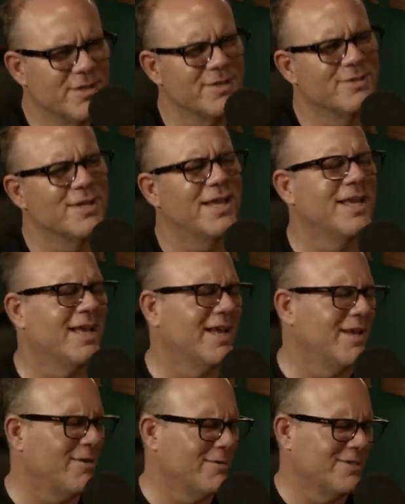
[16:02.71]
it's like, oh,
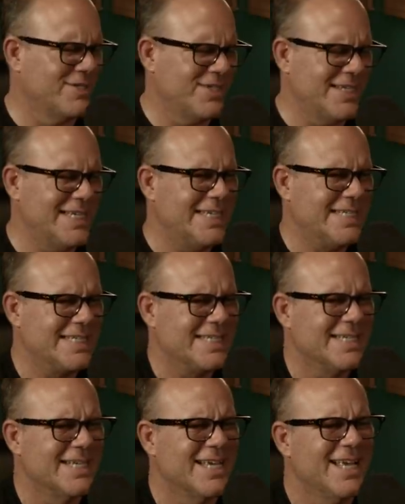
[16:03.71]
exactly. oh,
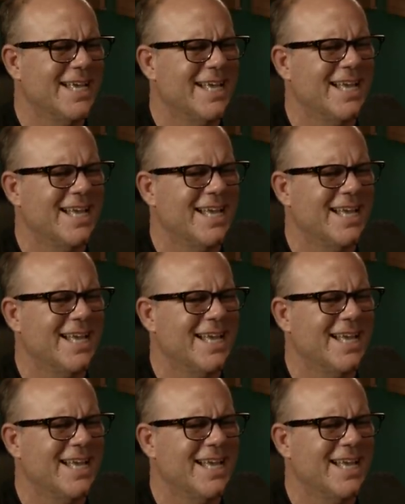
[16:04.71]
jeez. yeah.